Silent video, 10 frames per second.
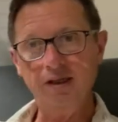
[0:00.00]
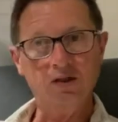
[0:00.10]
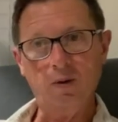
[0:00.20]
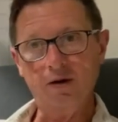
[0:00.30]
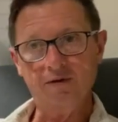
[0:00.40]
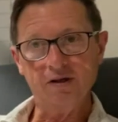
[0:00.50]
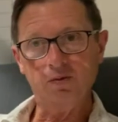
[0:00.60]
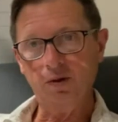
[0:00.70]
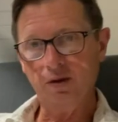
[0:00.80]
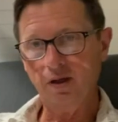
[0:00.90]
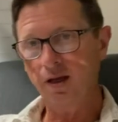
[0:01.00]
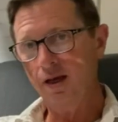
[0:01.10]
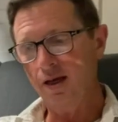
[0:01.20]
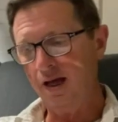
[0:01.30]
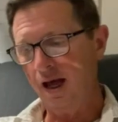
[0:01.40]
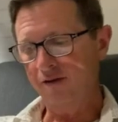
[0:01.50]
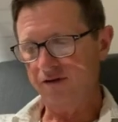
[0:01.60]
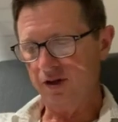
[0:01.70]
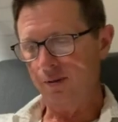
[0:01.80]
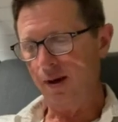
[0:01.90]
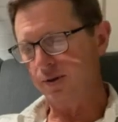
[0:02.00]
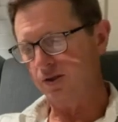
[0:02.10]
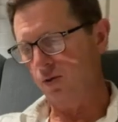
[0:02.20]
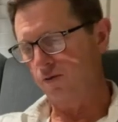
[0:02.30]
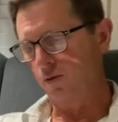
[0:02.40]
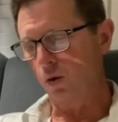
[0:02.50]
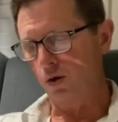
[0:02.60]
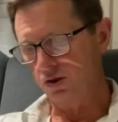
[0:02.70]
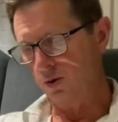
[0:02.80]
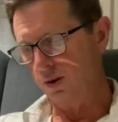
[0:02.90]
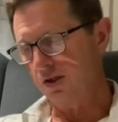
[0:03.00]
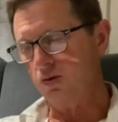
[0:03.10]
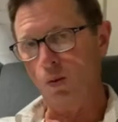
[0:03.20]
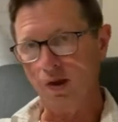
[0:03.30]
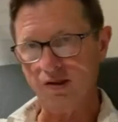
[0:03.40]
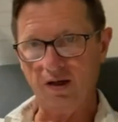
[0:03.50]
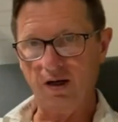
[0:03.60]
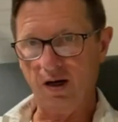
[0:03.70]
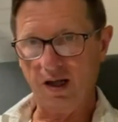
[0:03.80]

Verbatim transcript: Each one of us will have some episode of the horror show at least once in our